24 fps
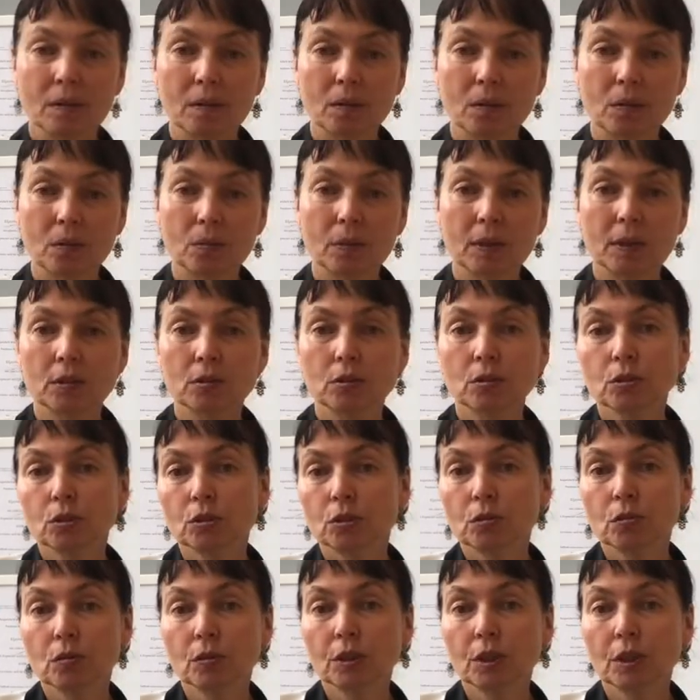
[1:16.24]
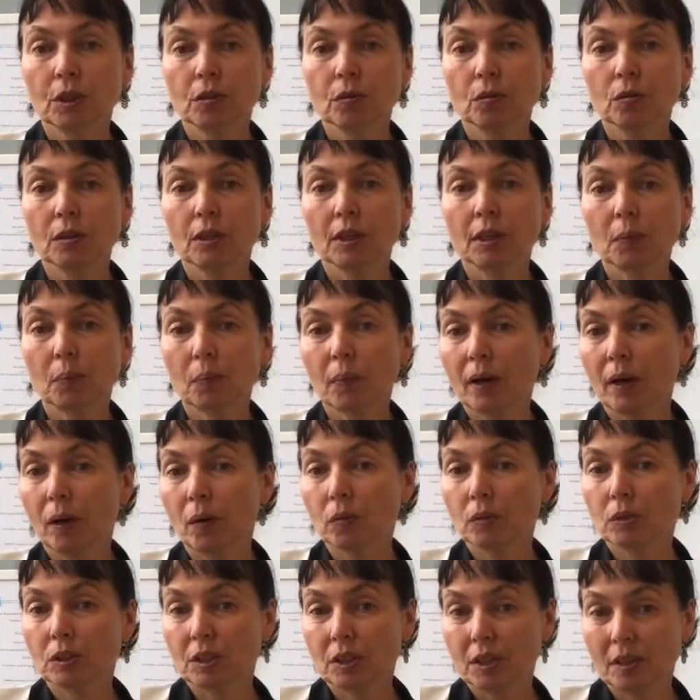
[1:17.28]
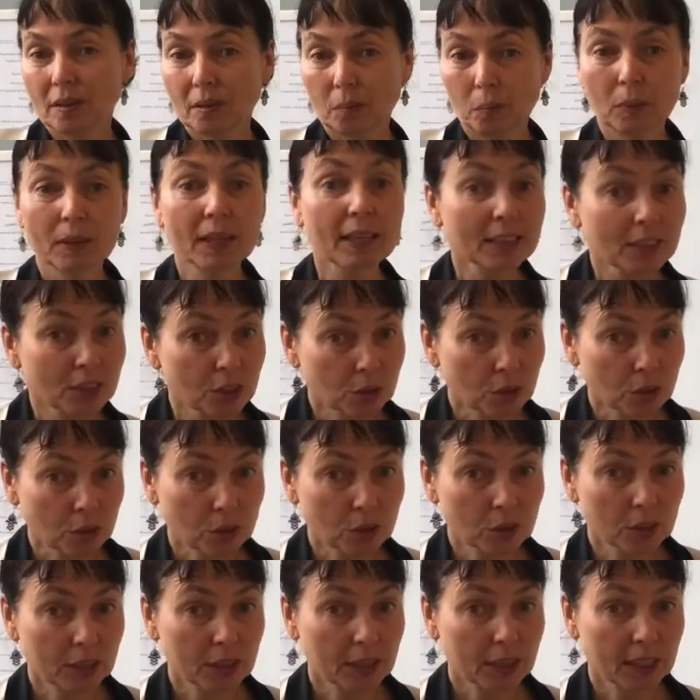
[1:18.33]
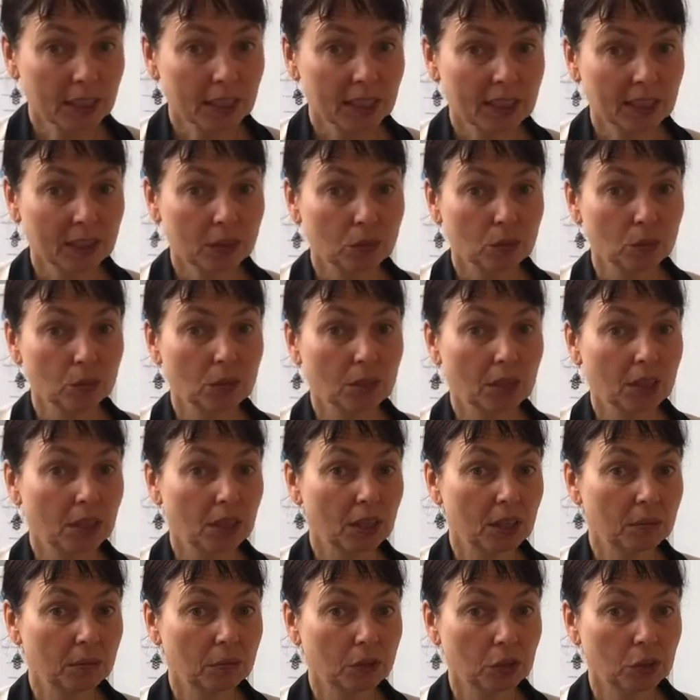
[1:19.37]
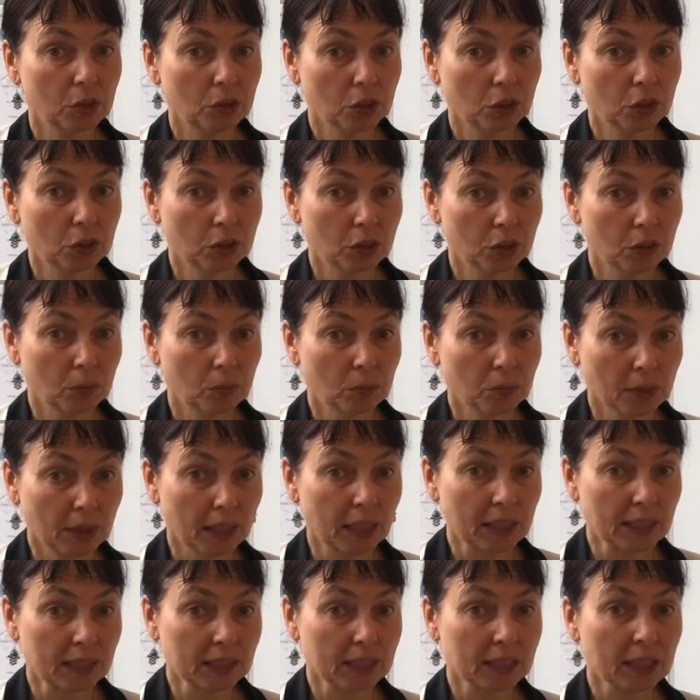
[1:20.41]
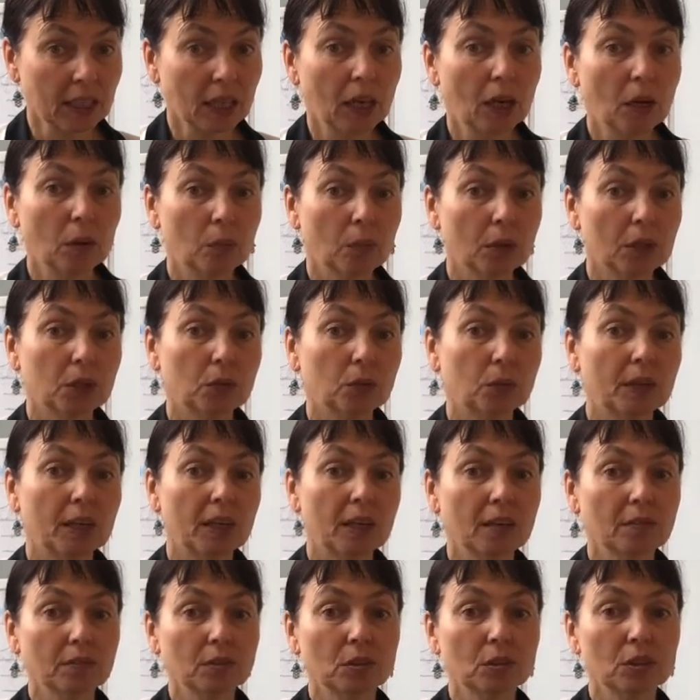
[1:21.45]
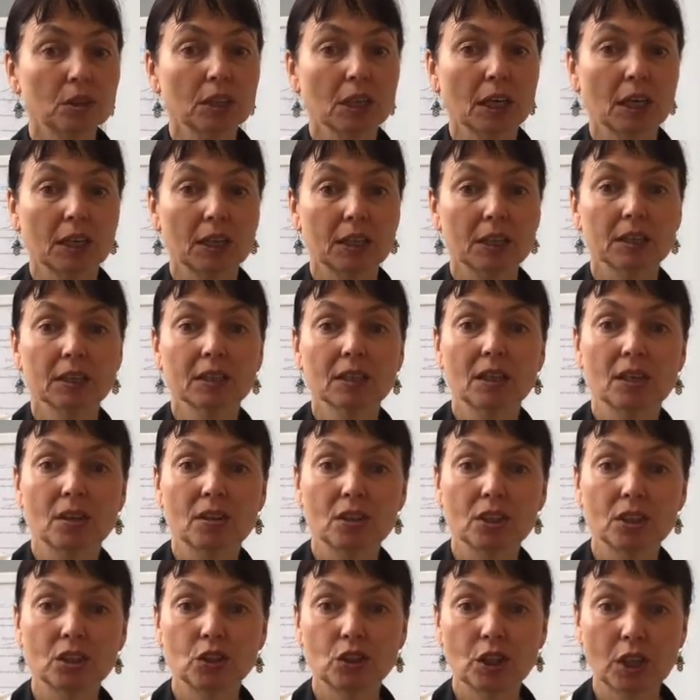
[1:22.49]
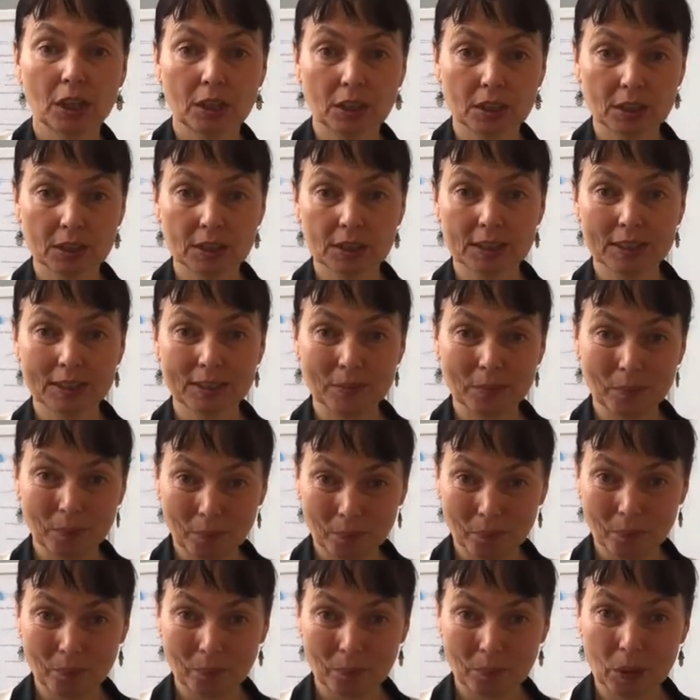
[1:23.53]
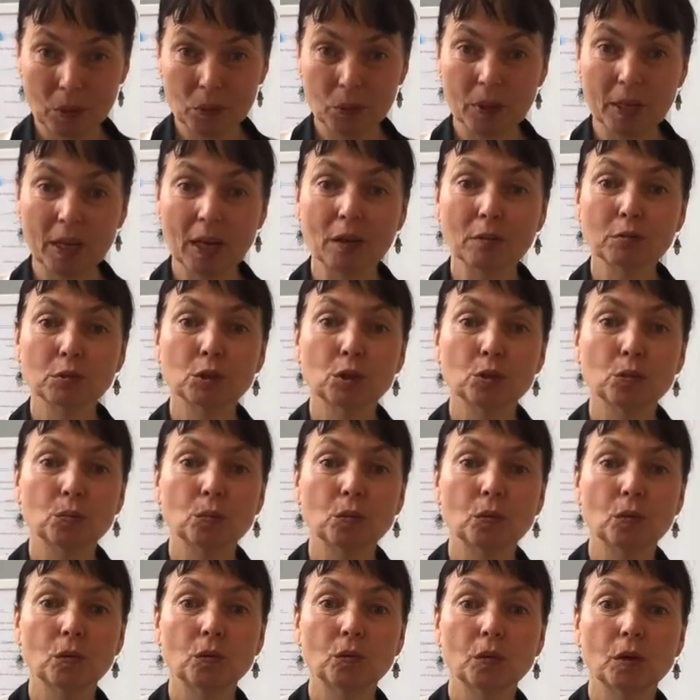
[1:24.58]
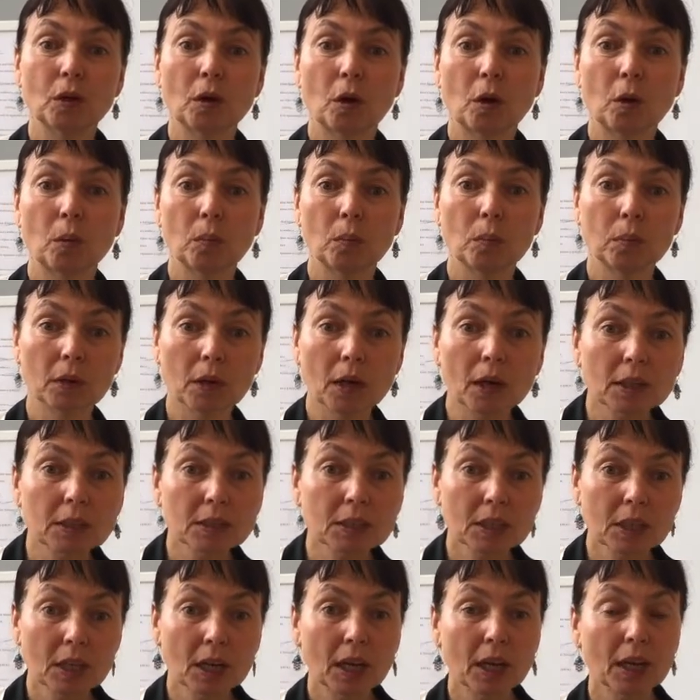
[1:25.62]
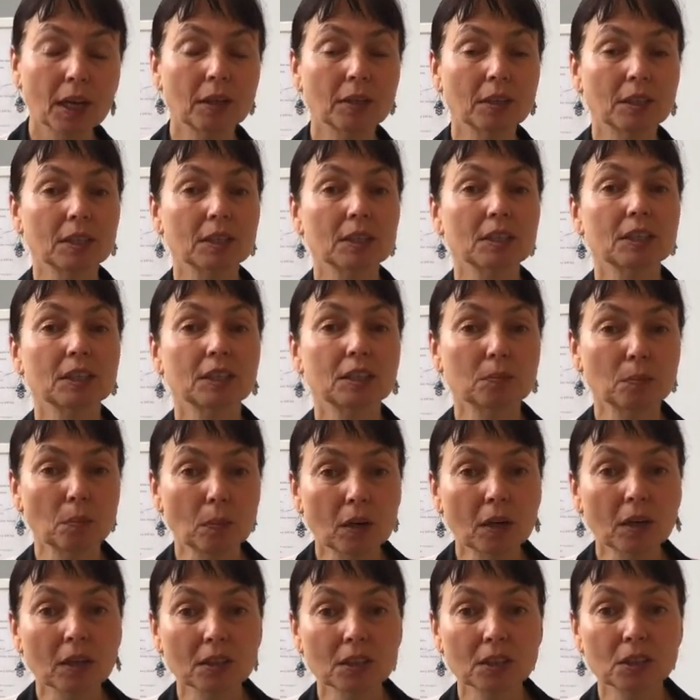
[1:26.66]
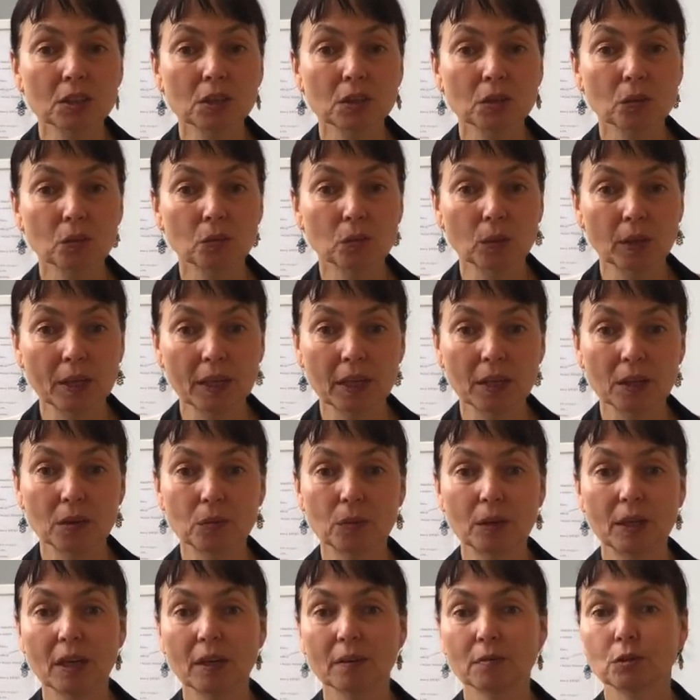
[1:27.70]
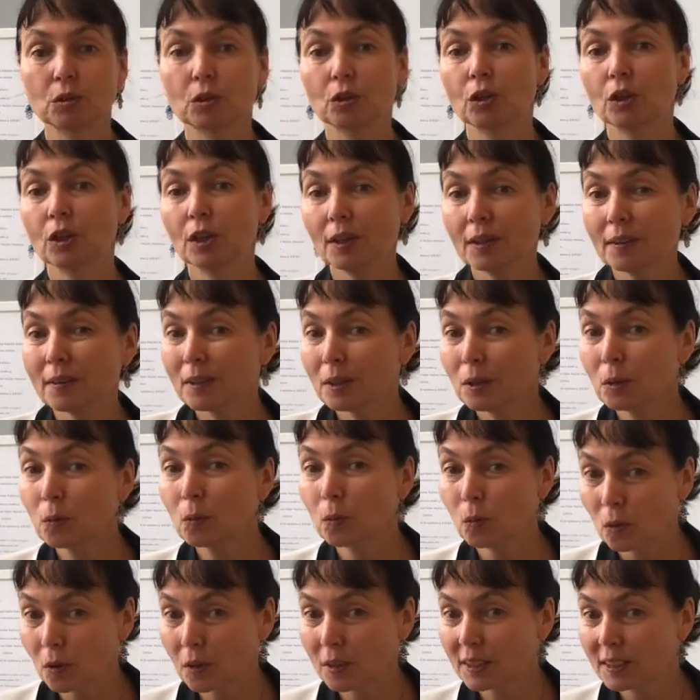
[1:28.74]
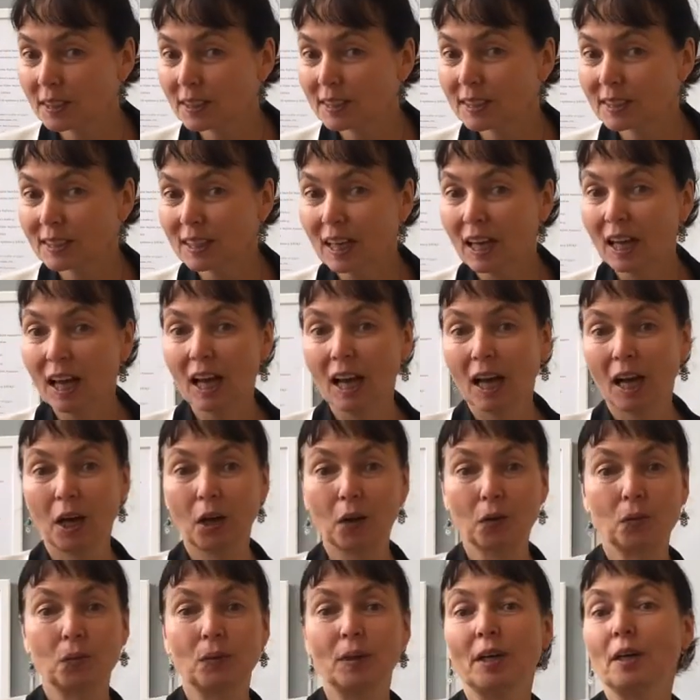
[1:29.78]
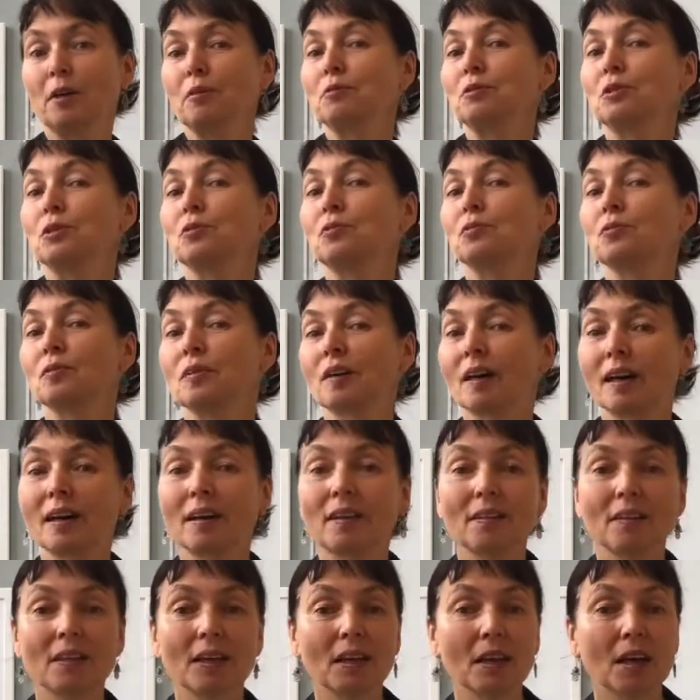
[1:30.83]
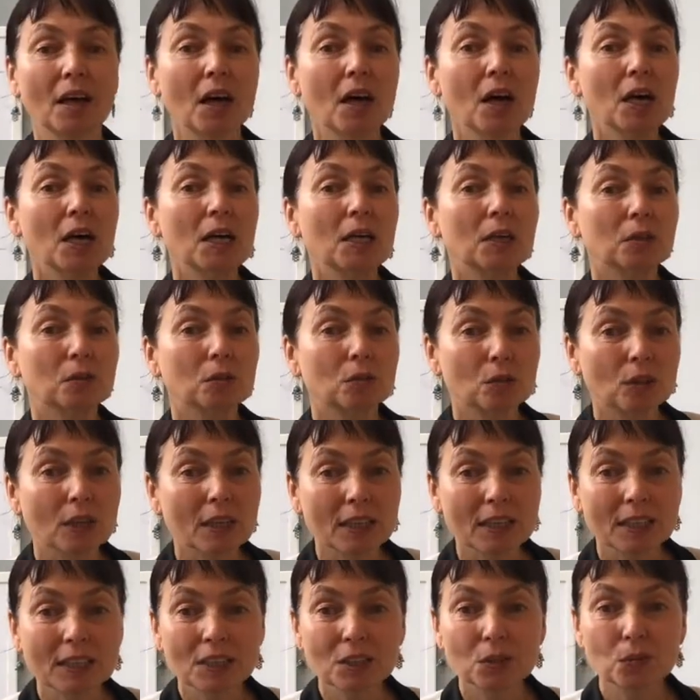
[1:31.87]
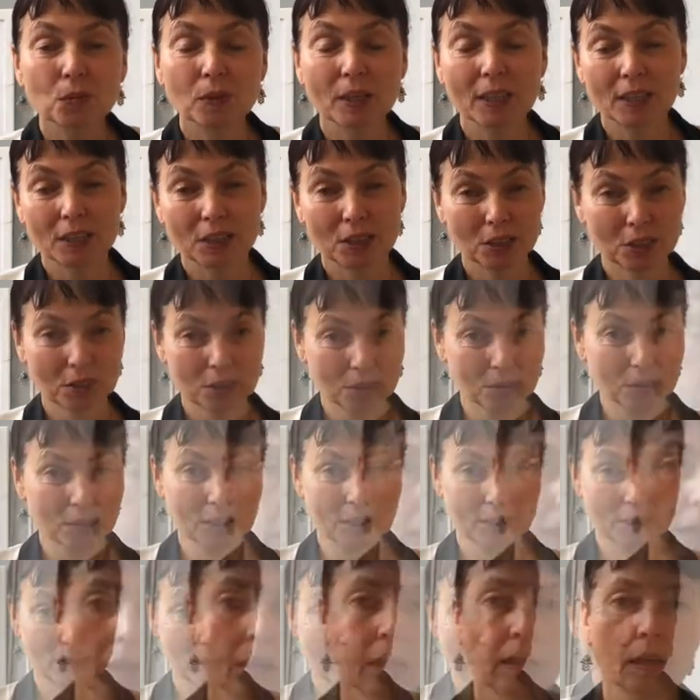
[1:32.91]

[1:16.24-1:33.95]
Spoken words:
We're not talking only about the blood circulation within the certain place, but we have to tackle the channels. We have to move blood in a smart way. We have to heal the organs, and we have to find the right way to do it.